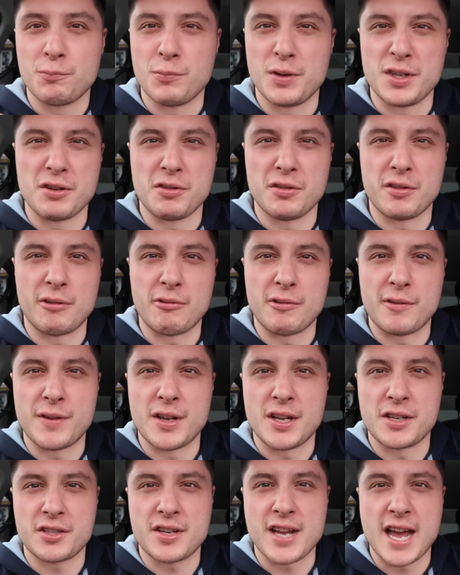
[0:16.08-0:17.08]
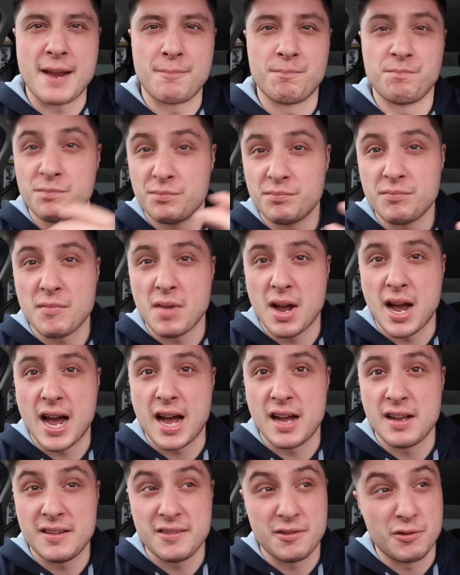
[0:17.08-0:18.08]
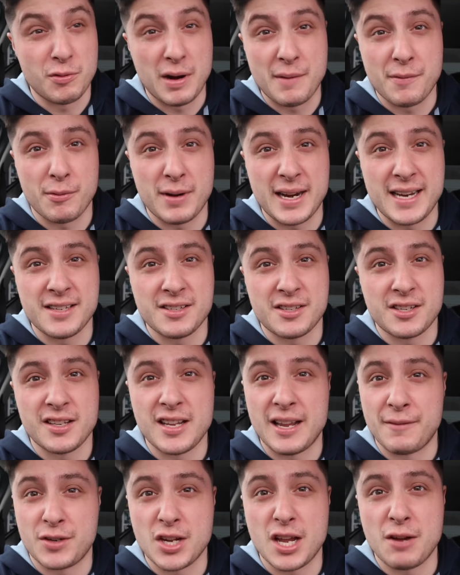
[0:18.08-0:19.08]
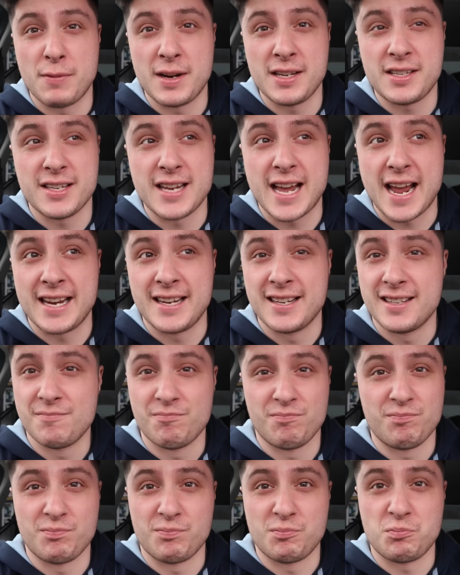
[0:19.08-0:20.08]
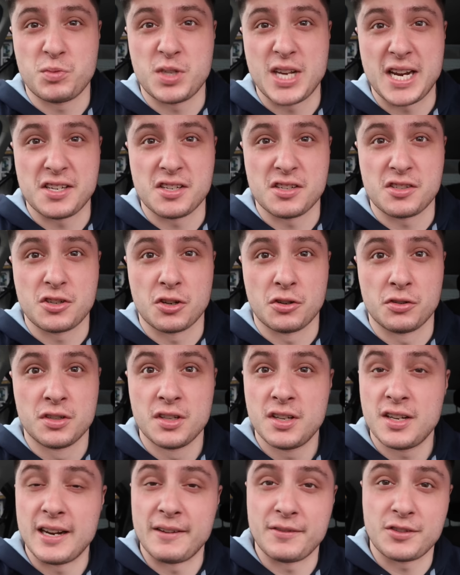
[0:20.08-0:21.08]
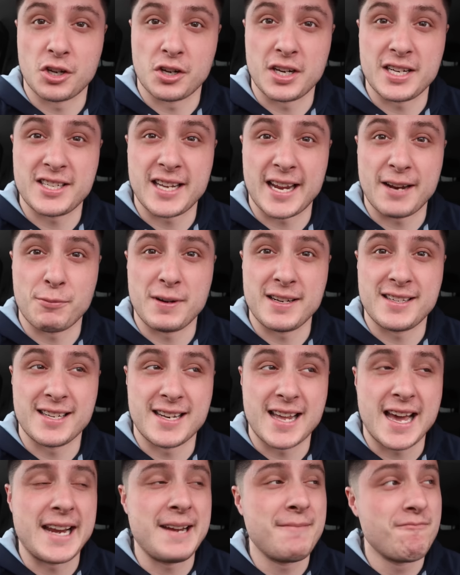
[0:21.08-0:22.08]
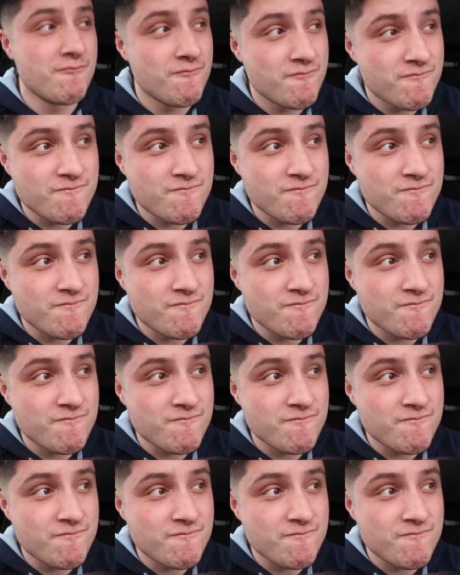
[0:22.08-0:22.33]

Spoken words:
we're doing the reverse game. Whoever wins, if Dearne win today, season's done. If Donny City win today,